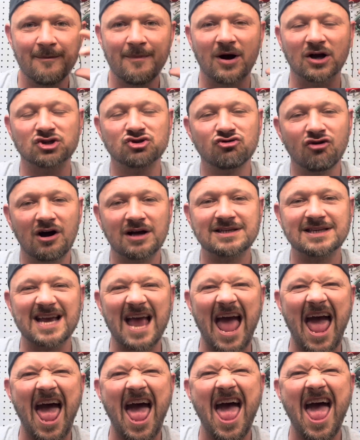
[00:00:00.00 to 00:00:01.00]
But I try to
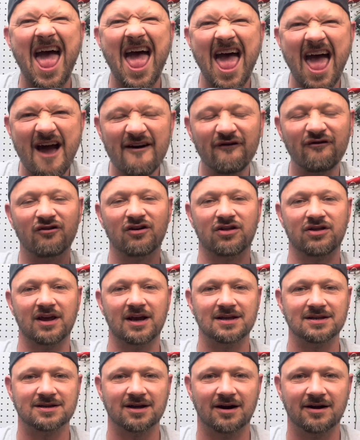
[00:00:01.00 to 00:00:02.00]
get
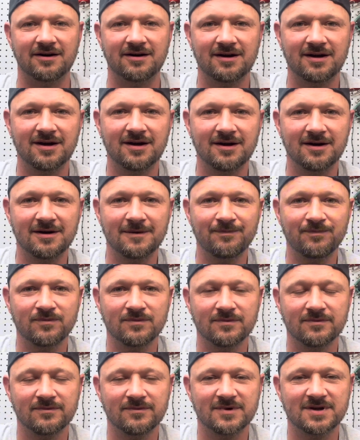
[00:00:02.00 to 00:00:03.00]
everything done
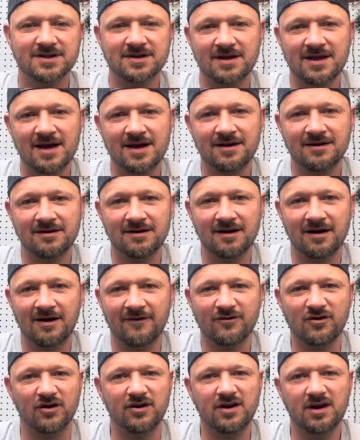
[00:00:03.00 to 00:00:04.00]
so then
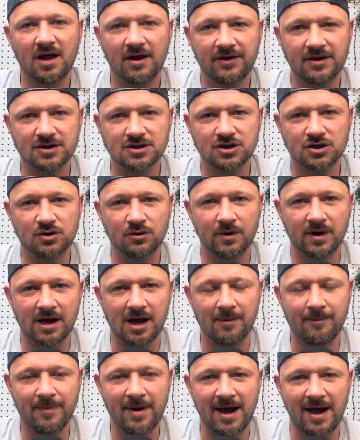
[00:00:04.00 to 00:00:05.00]
I've got nothing to do when I
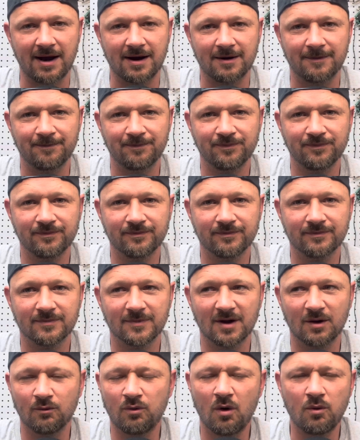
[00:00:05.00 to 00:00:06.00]
get back.
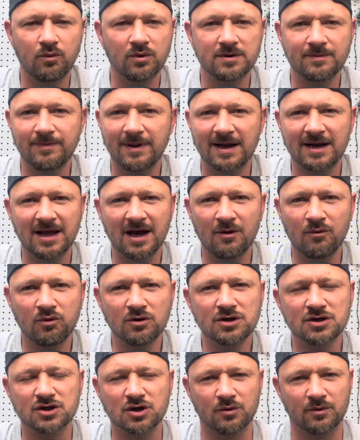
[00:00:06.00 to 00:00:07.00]
What would bloody hell
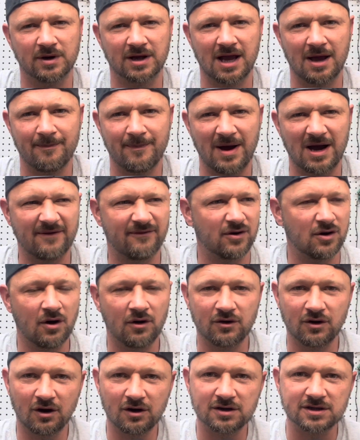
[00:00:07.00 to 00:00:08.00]
would I do when I get back? If I go
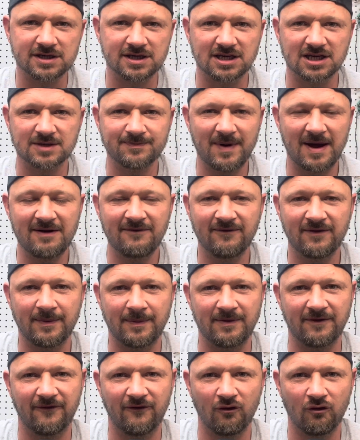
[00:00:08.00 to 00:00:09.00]
on holiday, you spend
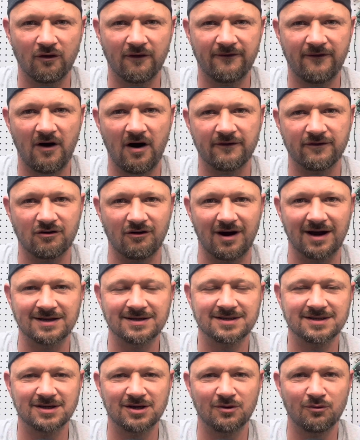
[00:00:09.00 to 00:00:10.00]
flipping 4 or 5 grand,
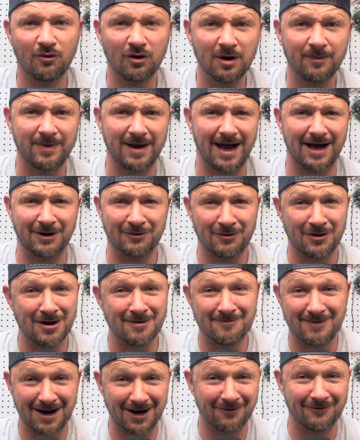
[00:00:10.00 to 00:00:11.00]
so you want to be able to
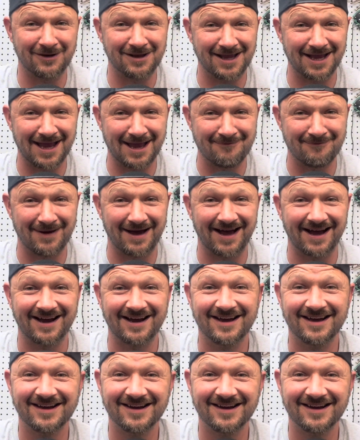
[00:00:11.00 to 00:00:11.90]
earn money when you get back.